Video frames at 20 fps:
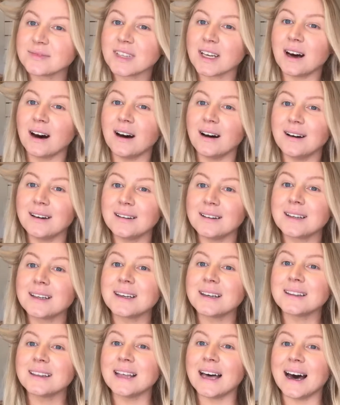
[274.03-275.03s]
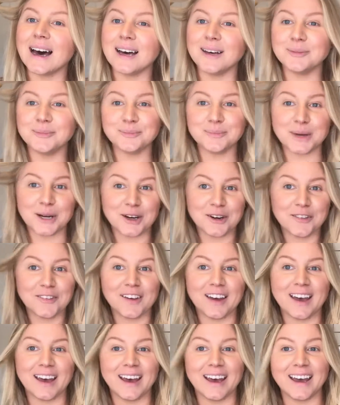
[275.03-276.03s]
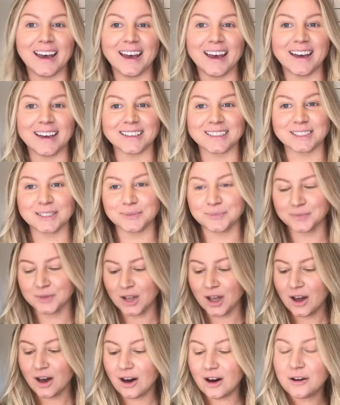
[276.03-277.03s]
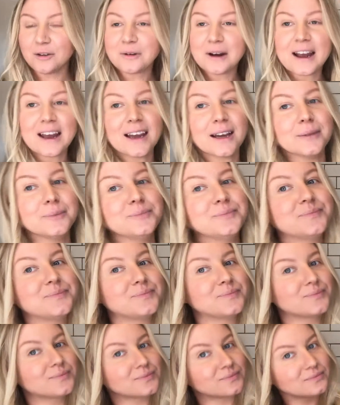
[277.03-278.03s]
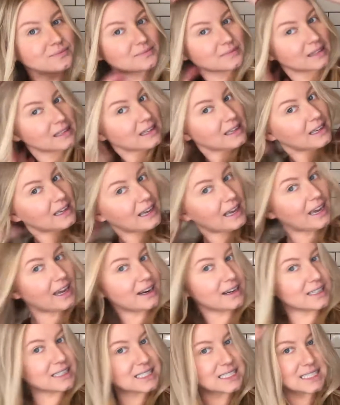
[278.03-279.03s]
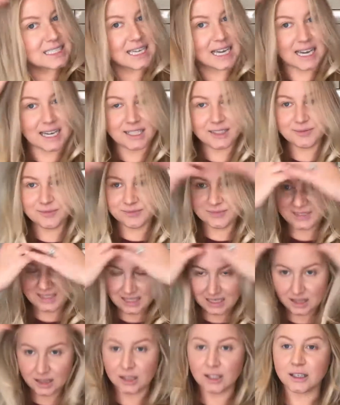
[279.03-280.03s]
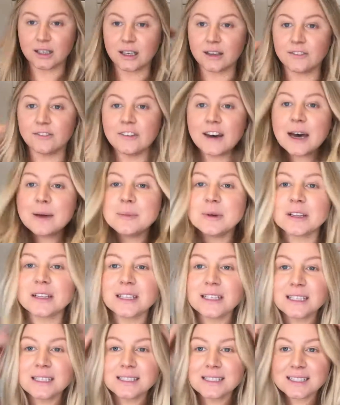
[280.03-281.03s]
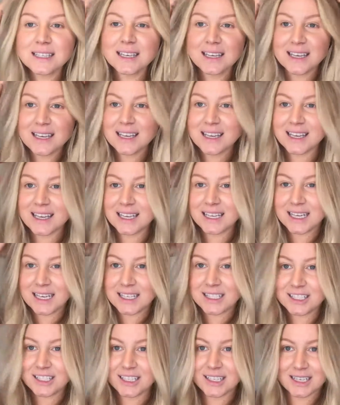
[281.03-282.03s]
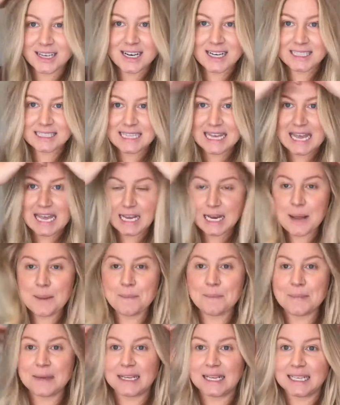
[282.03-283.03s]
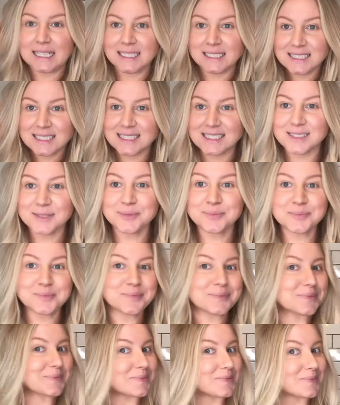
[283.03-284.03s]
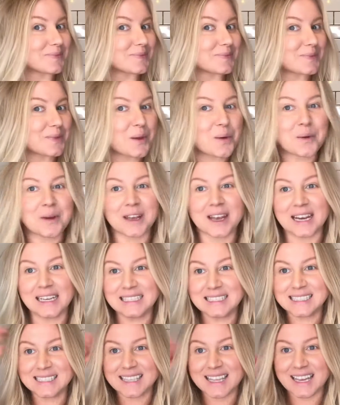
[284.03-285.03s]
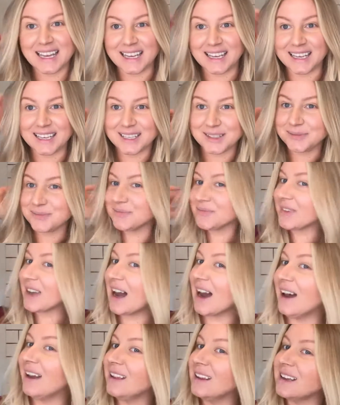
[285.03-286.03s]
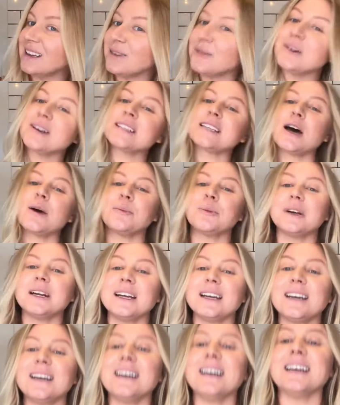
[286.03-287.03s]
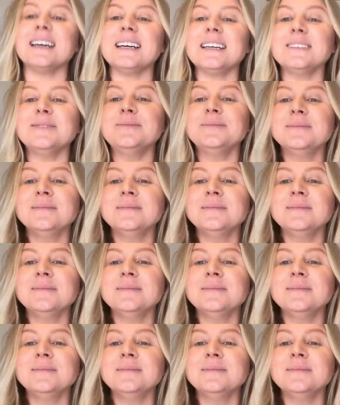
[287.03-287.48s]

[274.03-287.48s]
Oh, look at that. Perfect. All right. Hair is done, looking fabulous in under 10 minutes. What do you guys think? I think it worked out pretty good.